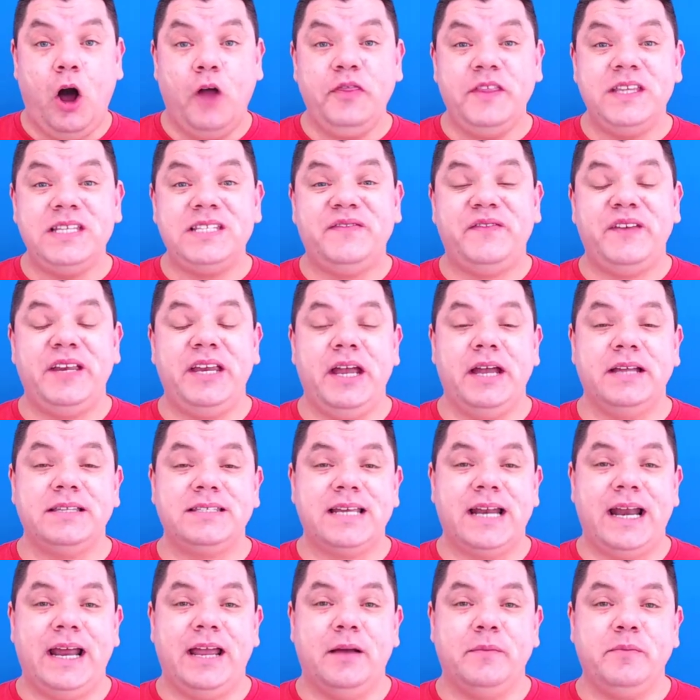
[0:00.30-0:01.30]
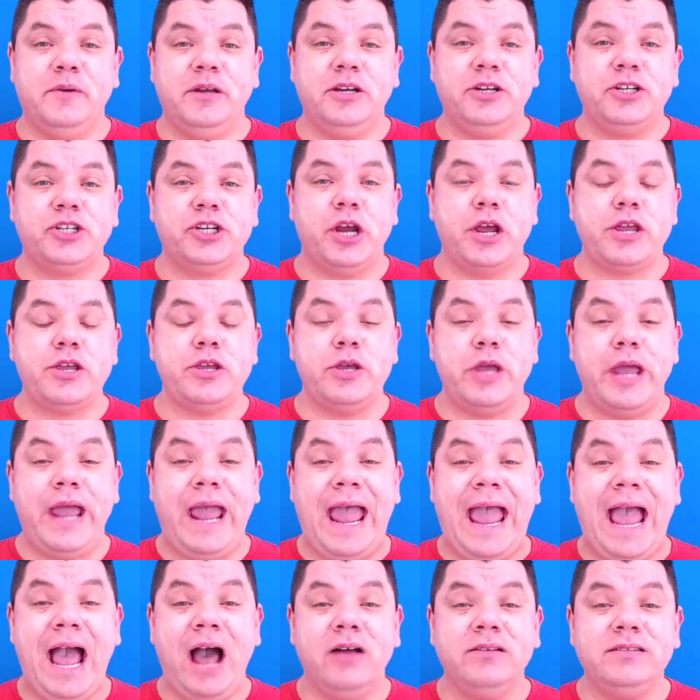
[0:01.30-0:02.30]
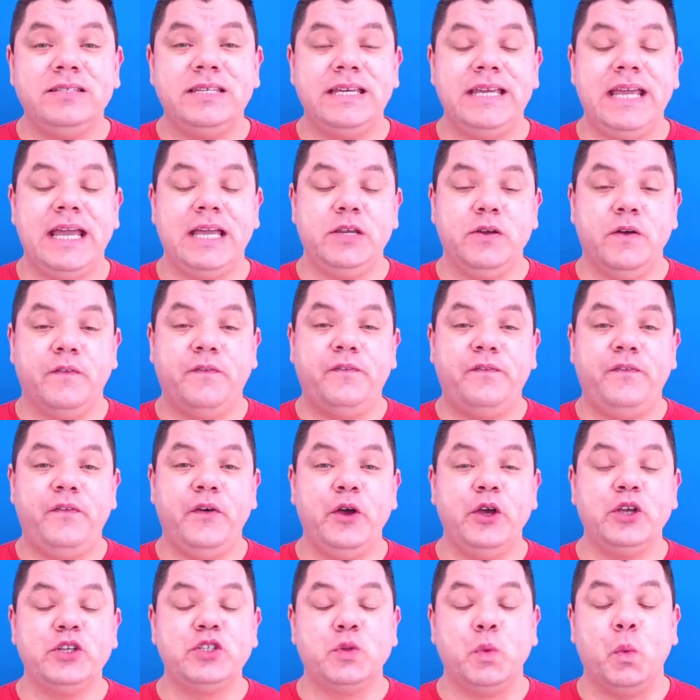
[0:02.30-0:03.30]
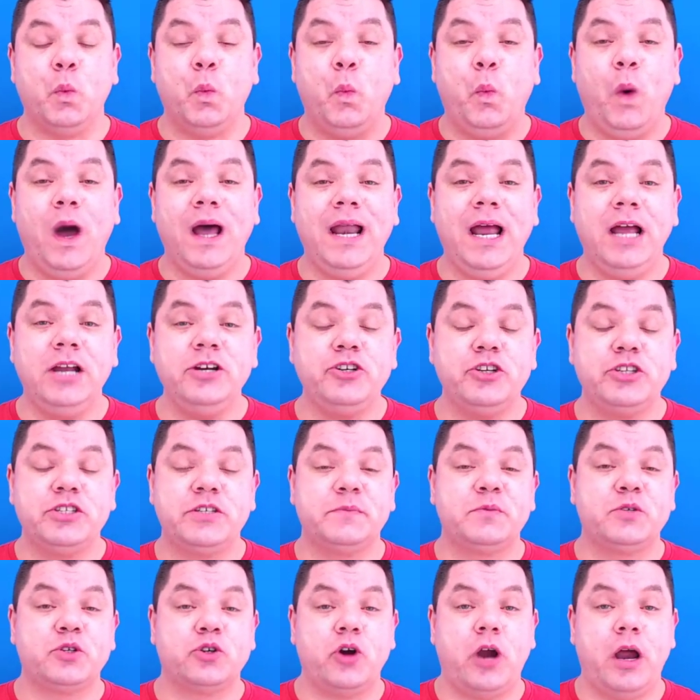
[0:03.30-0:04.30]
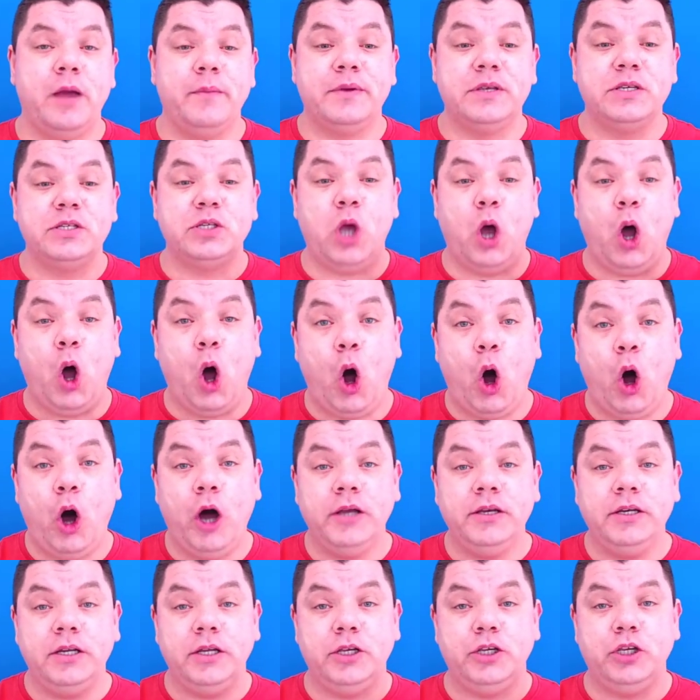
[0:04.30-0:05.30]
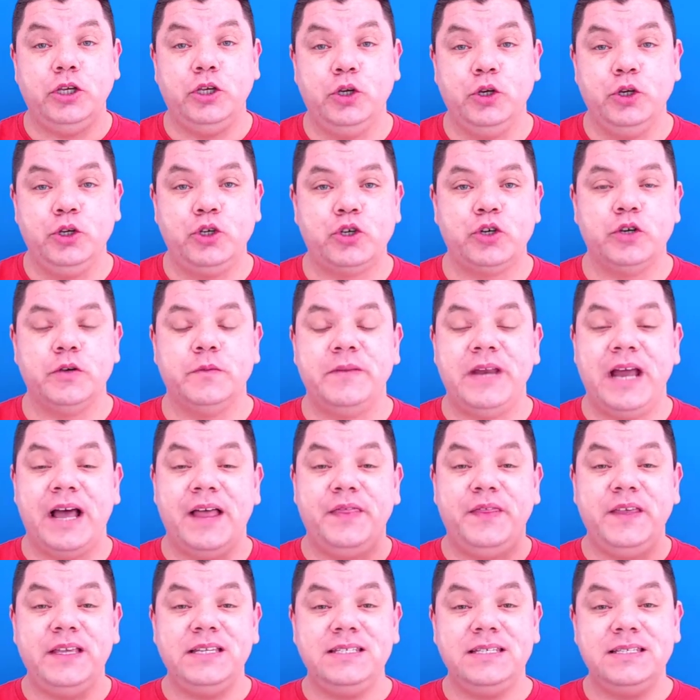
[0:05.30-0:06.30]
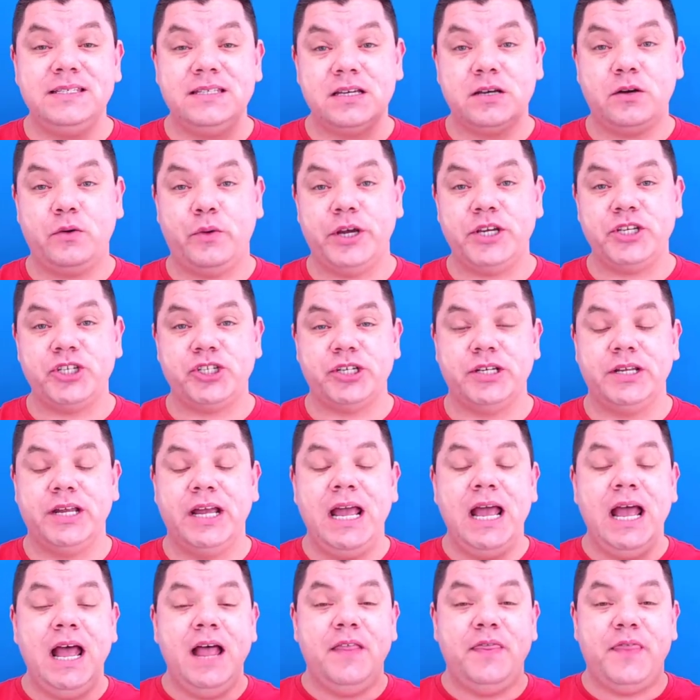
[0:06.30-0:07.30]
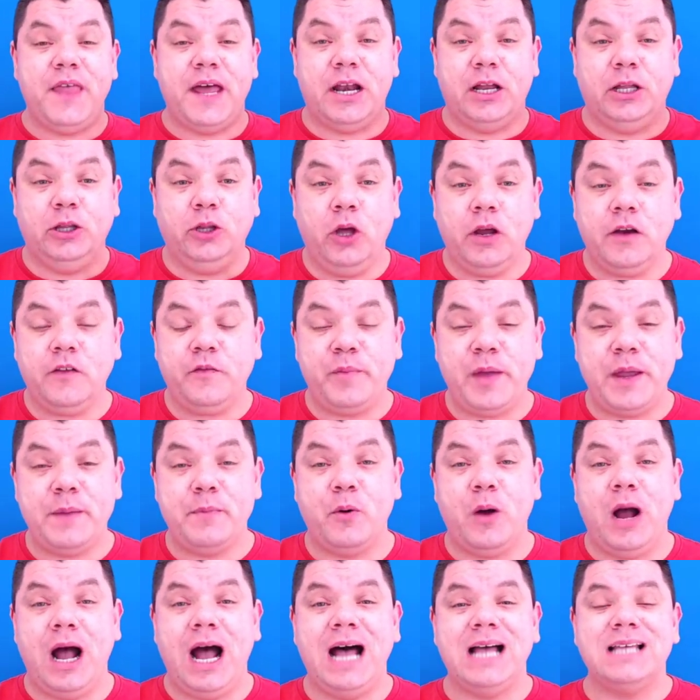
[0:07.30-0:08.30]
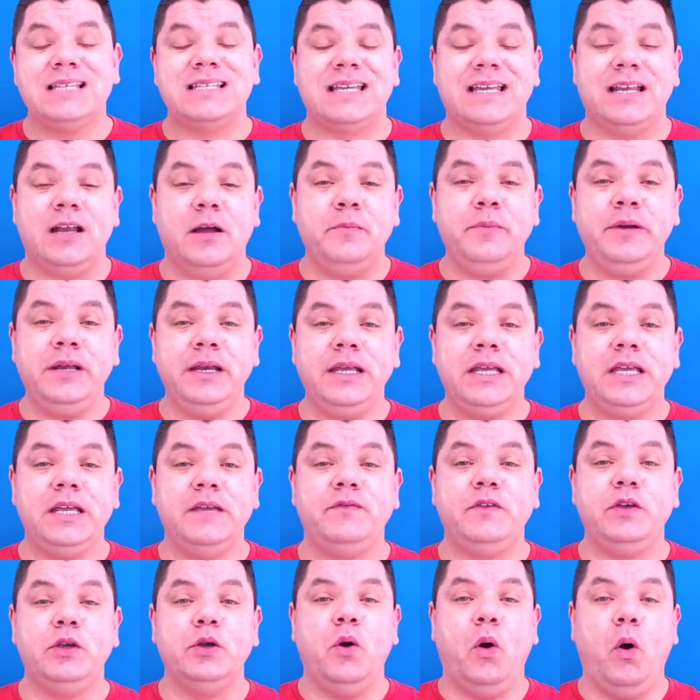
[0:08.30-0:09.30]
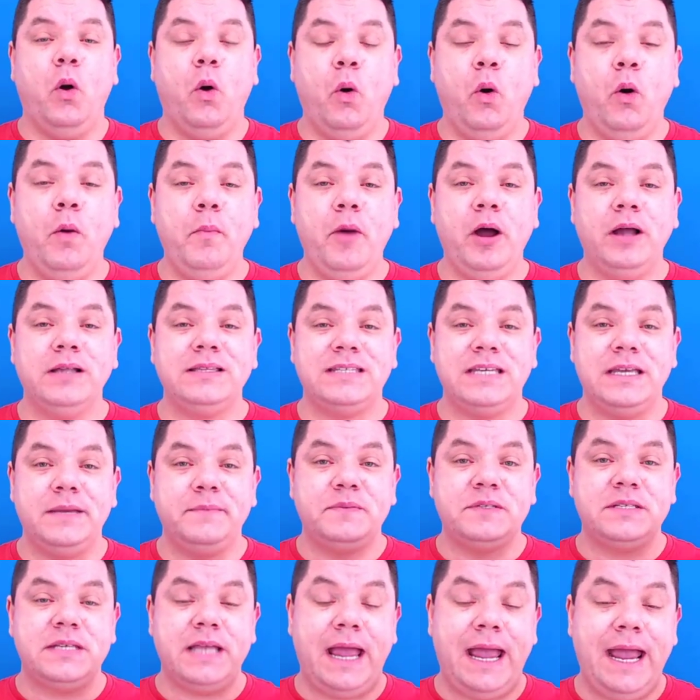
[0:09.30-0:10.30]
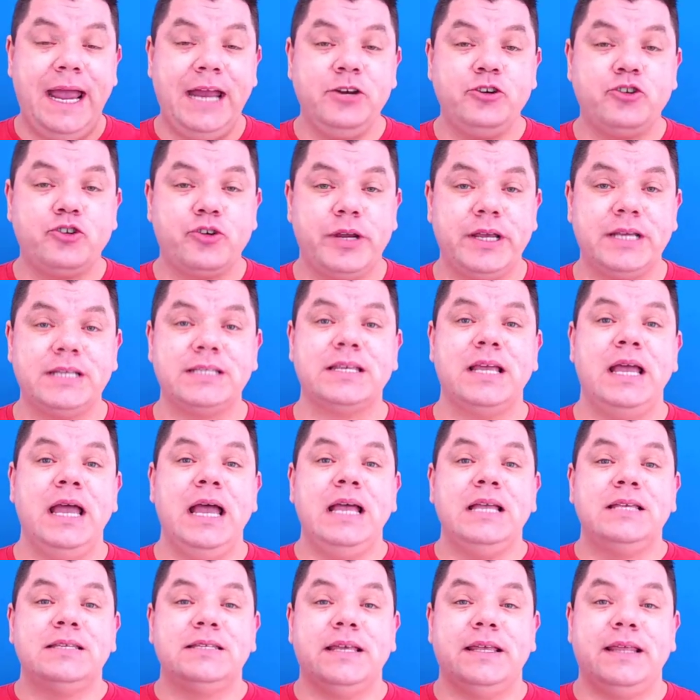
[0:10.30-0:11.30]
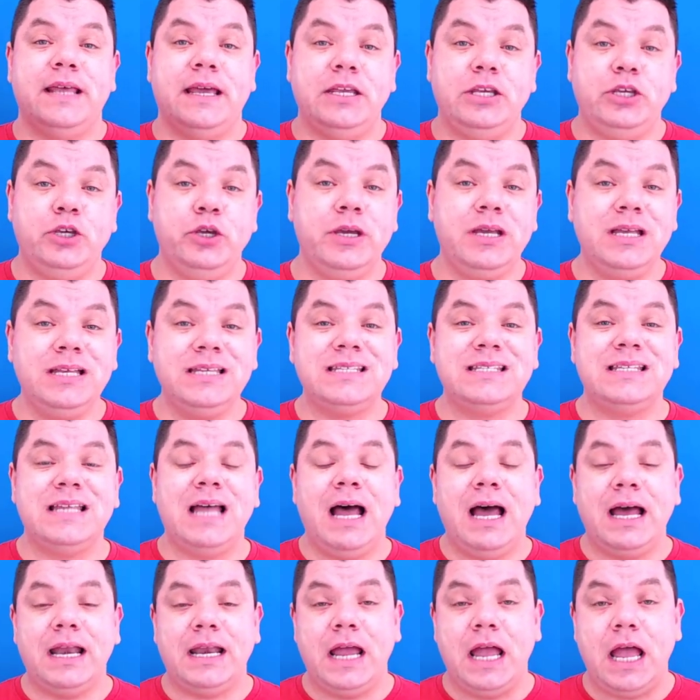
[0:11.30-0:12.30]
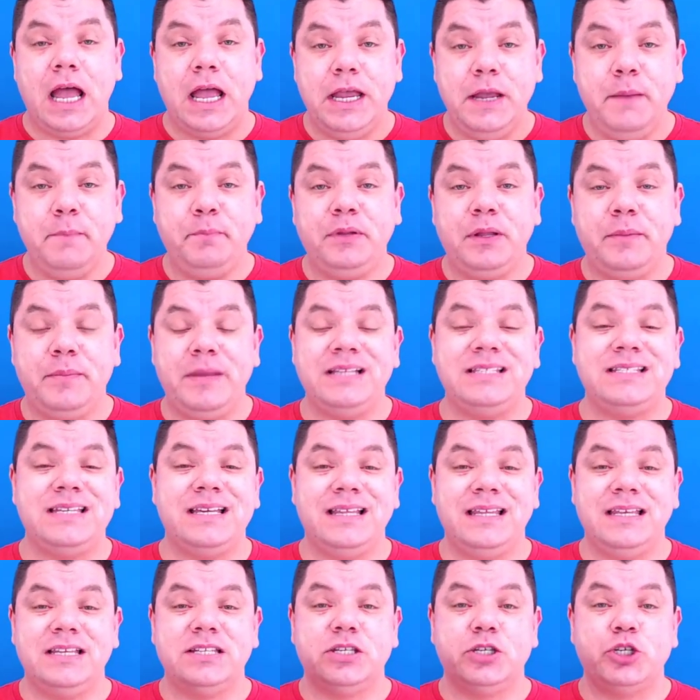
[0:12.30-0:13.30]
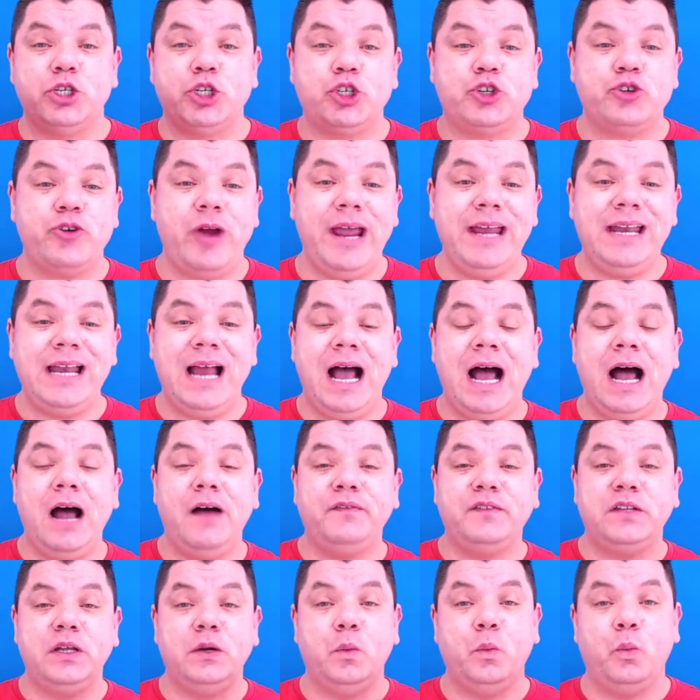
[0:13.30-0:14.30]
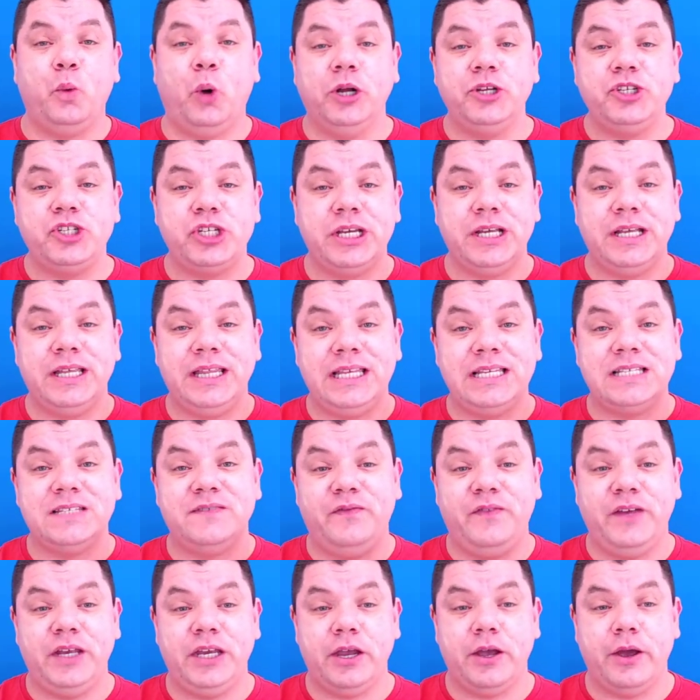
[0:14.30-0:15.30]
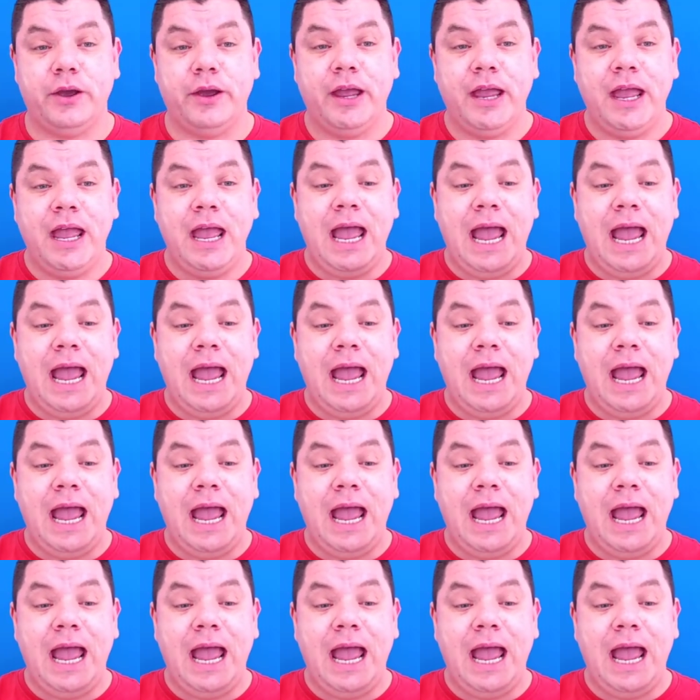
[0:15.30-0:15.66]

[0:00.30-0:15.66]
On this video today, I'm going to show you how to get your first 100 subscribers on YouTube. Now, this is a question that a lot of people ask, and I'm going to give you all my tips and tricks so that you can start implementing this straight after watching this video.